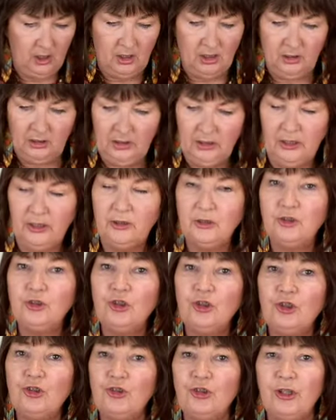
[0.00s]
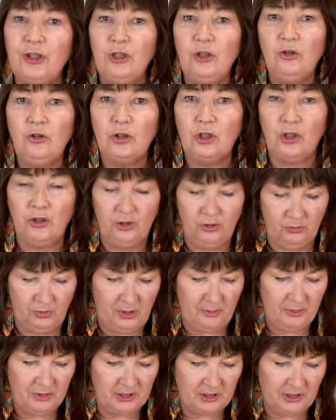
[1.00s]
Now, I was just trying to look on the
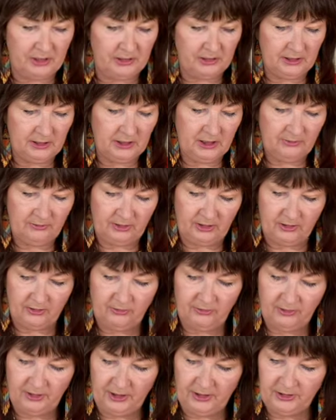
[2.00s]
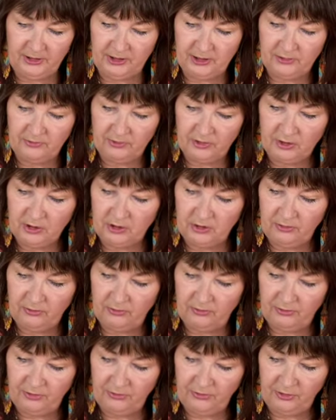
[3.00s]
website to see if I could find this, because it
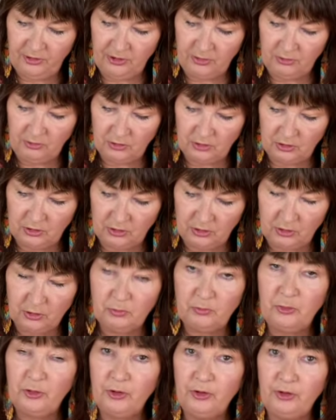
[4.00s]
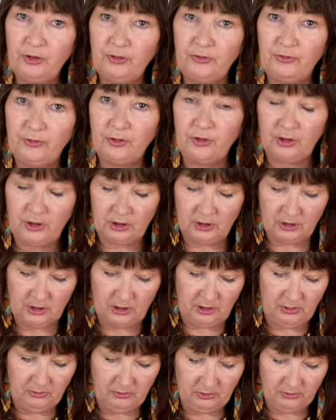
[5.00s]
feels just beautiful. It's
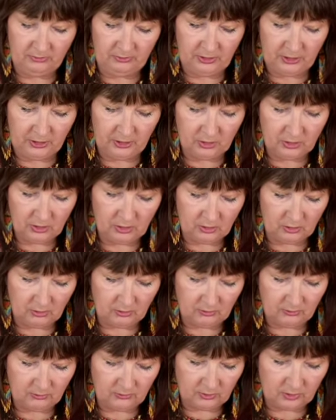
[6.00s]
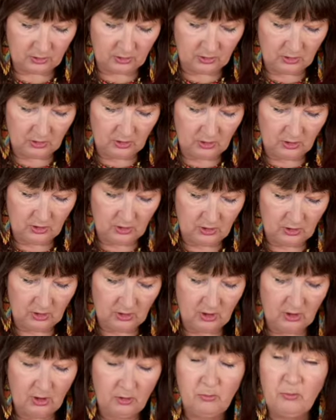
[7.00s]
so lovely and soft,
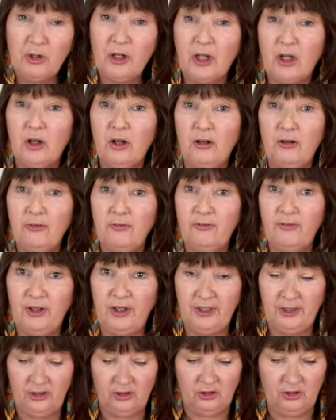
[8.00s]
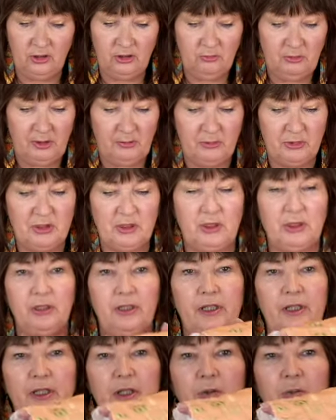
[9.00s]
but I can't find it on the website
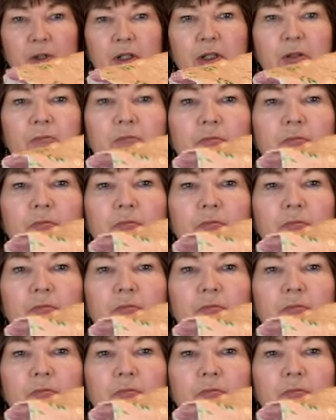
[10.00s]
anywhere.